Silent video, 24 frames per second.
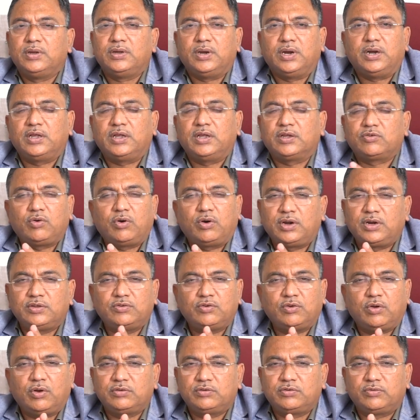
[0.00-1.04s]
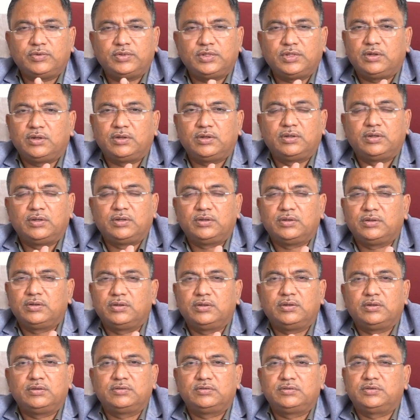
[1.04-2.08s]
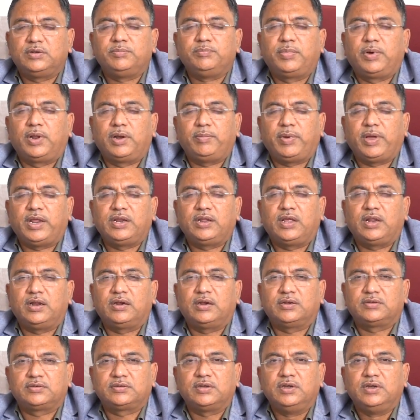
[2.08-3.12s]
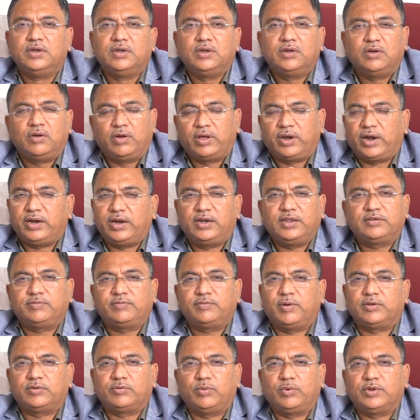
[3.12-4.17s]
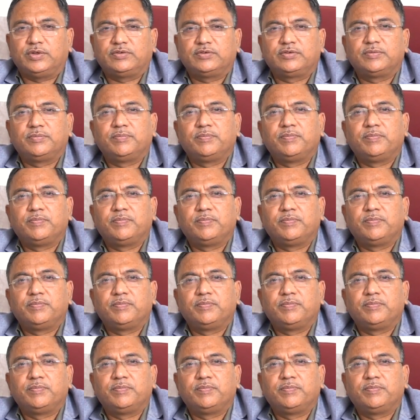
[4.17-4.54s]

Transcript: it does not resolve with the simple painkillers or antispasmodics.